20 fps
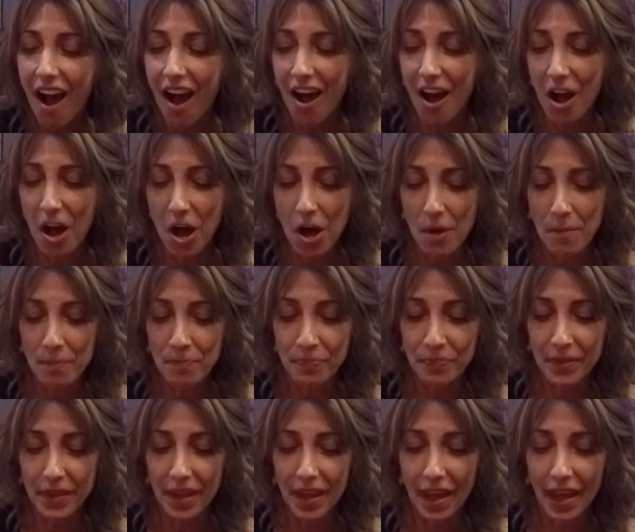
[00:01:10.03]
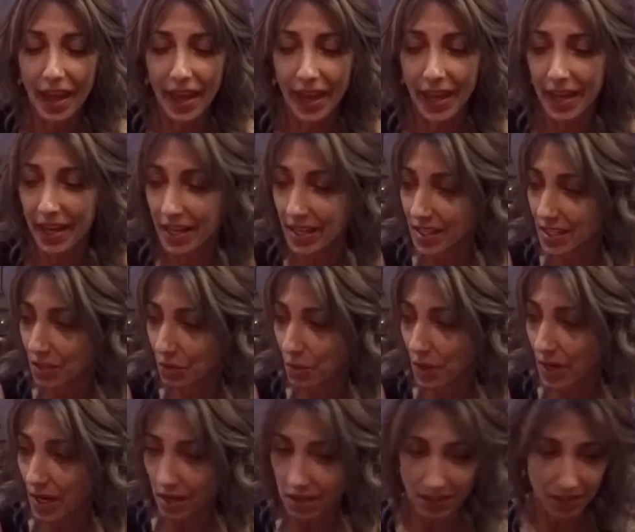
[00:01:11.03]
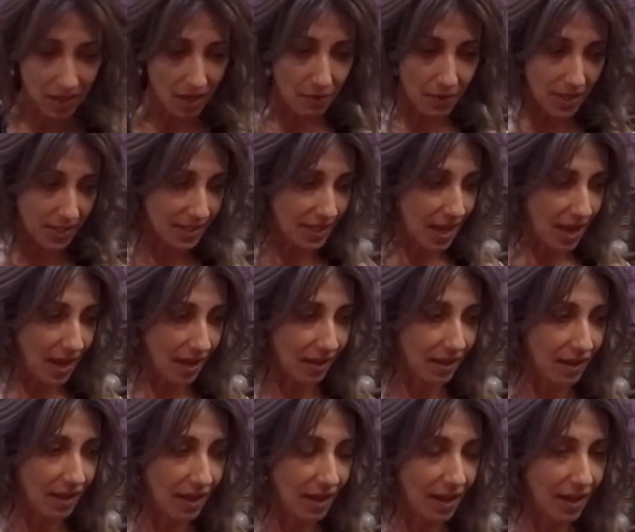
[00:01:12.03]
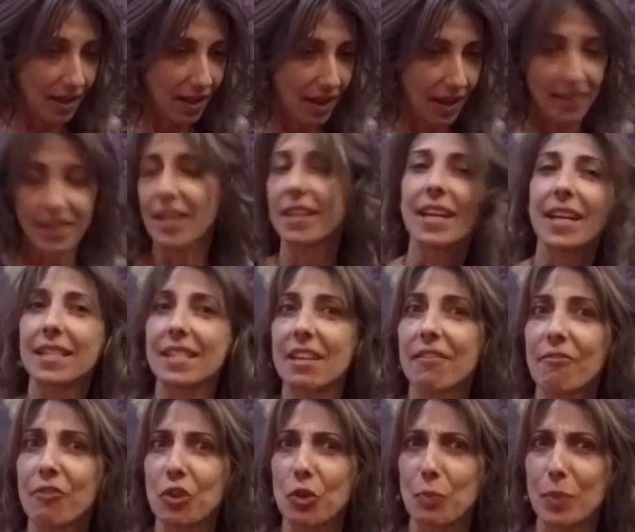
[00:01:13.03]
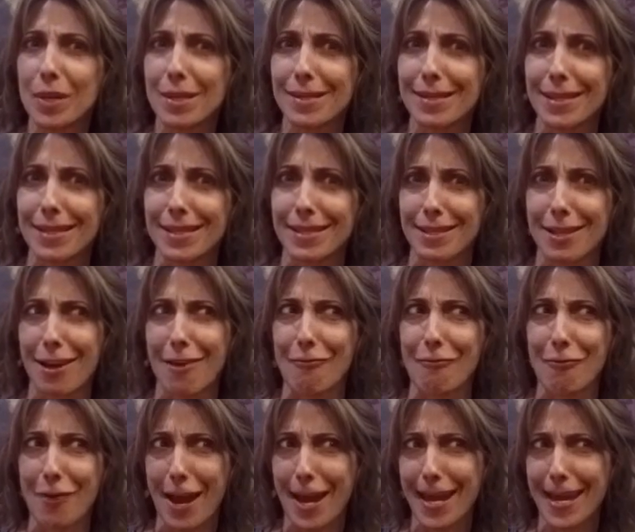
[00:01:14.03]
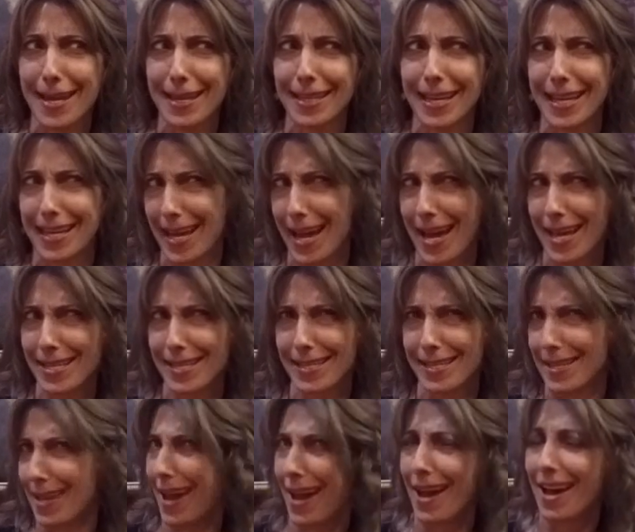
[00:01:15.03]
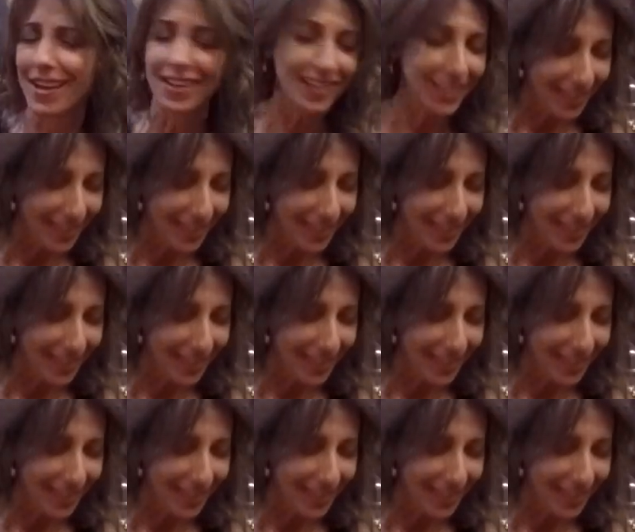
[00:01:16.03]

And what else did I want to say? I think that's it for the business stuff, right? I guess, yeah.